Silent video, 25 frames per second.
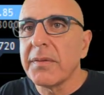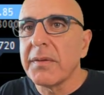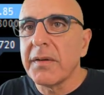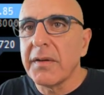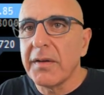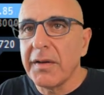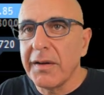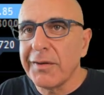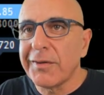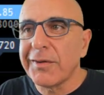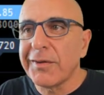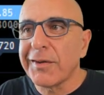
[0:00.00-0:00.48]

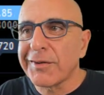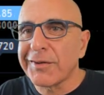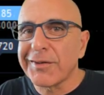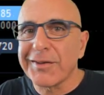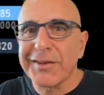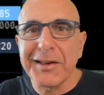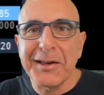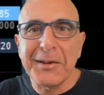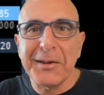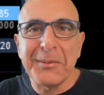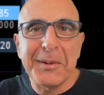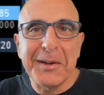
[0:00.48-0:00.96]
It's
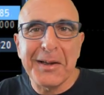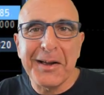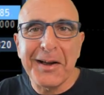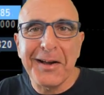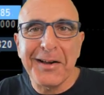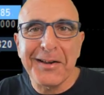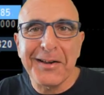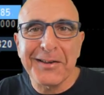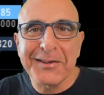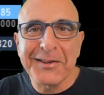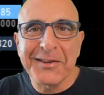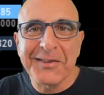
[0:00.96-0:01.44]
extremely
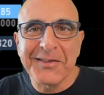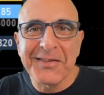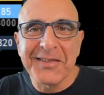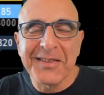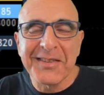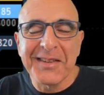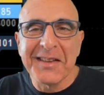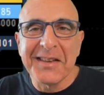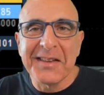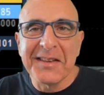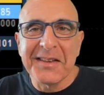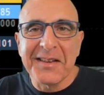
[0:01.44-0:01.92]
hard.
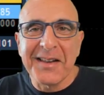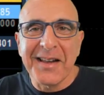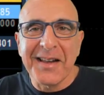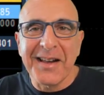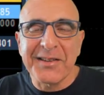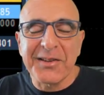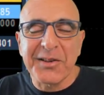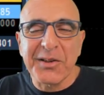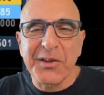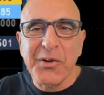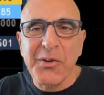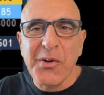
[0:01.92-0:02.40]
I
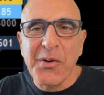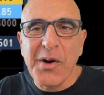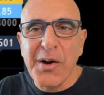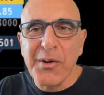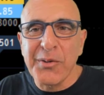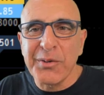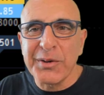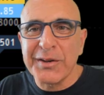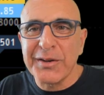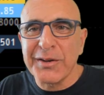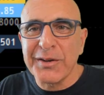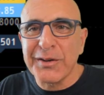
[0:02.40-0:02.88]
don't know
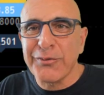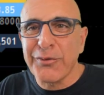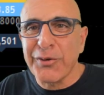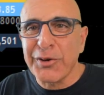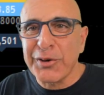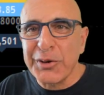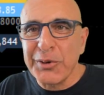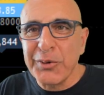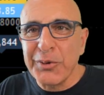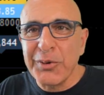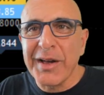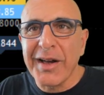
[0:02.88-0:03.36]
how it is for
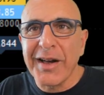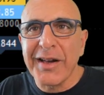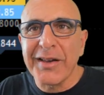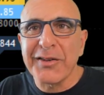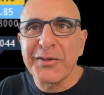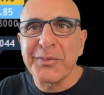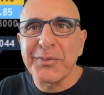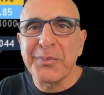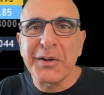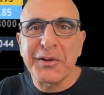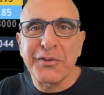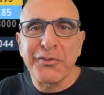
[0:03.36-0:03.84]
you
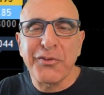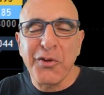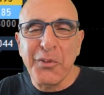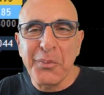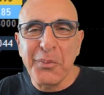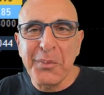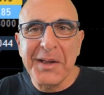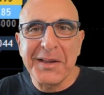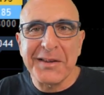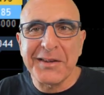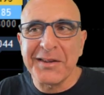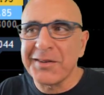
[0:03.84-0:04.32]
guys, but for
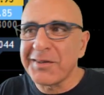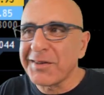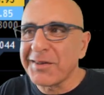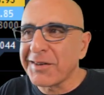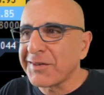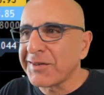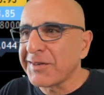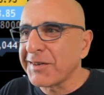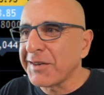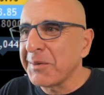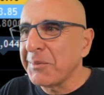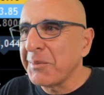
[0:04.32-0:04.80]
me it is
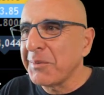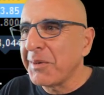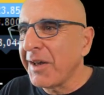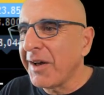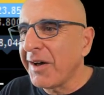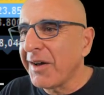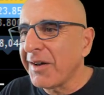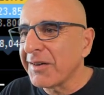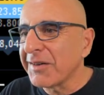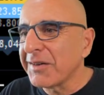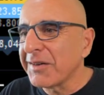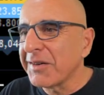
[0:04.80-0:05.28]
extremely
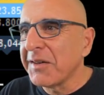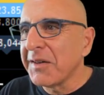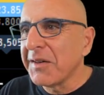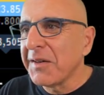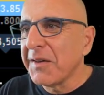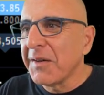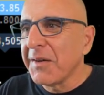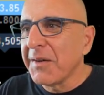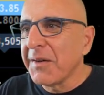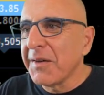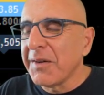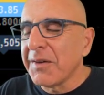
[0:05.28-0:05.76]
hard.
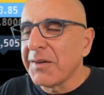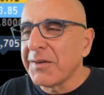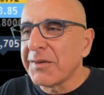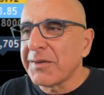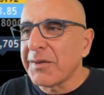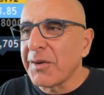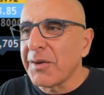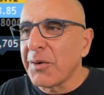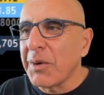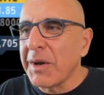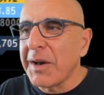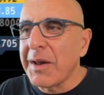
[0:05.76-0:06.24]

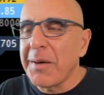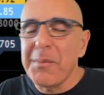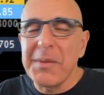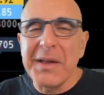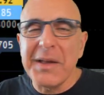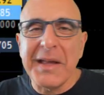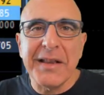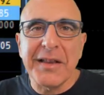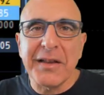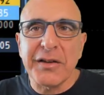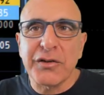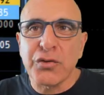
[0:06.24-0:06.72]
So when I'm
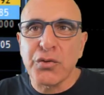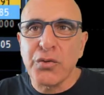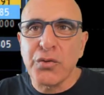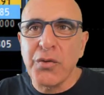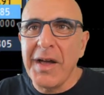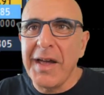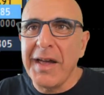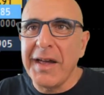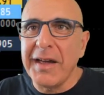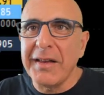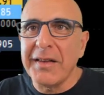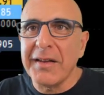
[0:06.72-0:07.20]
in a
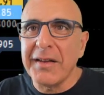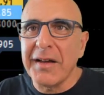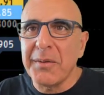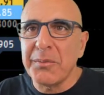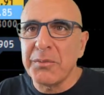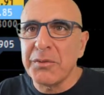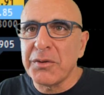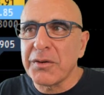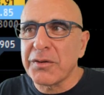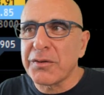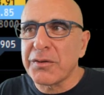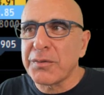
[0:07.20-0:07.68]
trade,
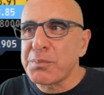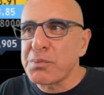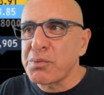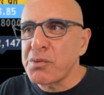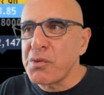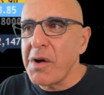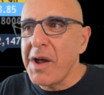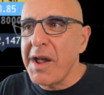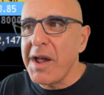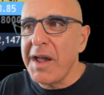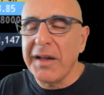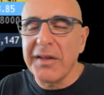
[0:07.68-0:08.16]
I'm just
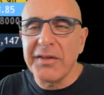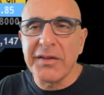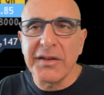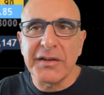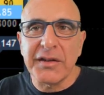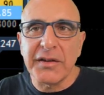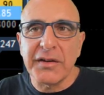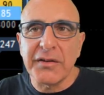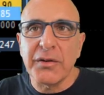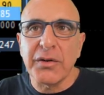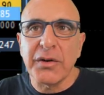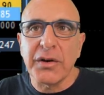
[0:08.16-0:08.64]
praying that
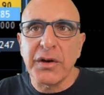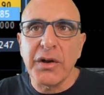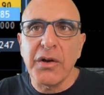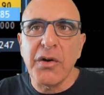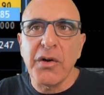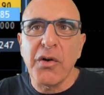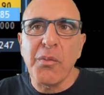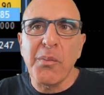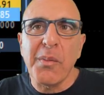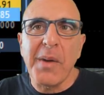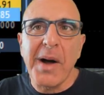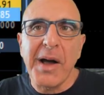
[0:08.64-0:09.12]
it's going to
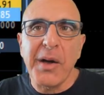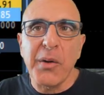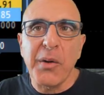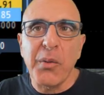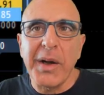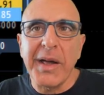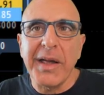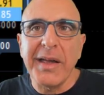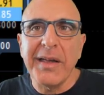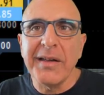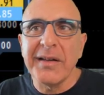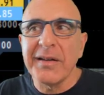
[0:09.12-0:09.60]
go my
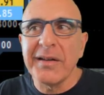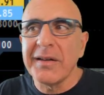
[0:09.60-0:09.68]
way.